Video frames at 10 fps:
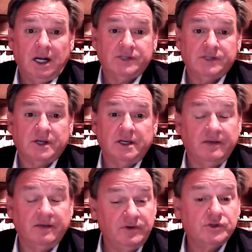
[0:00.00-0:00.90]
I said,
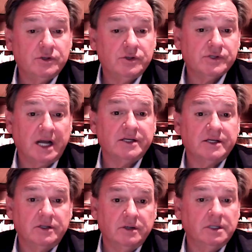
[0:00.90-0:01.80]
if you choose not to
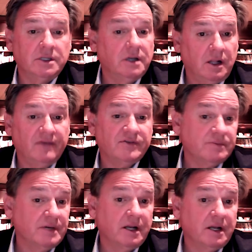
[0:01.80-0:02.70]
do it, I'll have
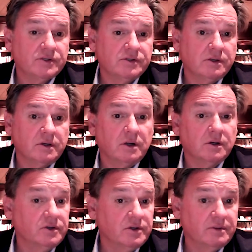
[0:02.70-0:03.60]
somebody else do it, or I'll
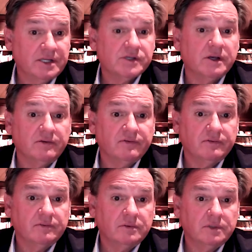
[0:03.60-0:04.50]
go do it myself.
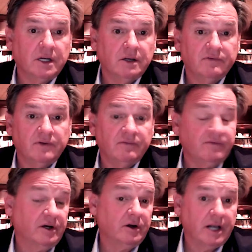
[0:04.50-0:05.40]
If I'll
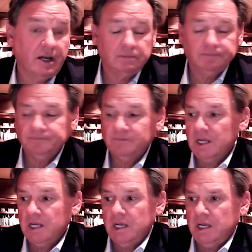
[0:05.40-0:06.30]
figure it out.
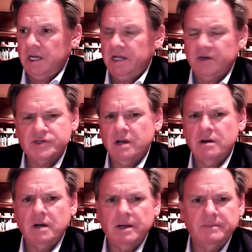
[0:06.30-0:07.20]
He goes,
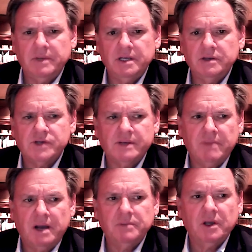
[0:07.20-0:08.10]
no, he goes,
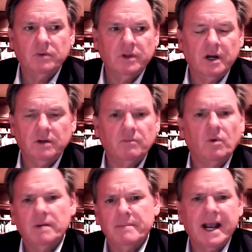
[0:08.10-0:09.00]
I'm good with it. I'll
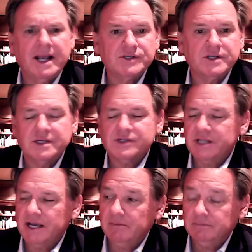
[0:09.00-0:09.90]
wear a mask and this
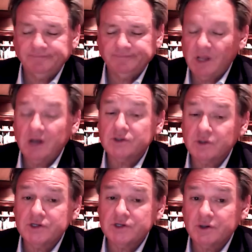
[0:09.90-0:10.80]
and that. Long
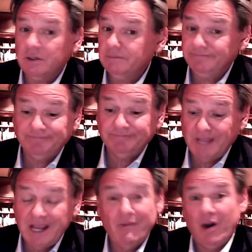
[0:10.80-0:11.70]
story short,
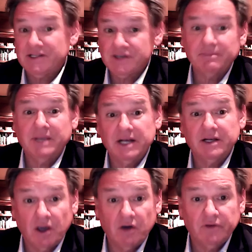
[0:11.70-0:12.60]
he winds up
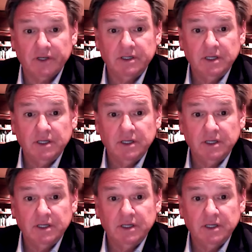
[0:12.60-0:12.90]
getting COVID.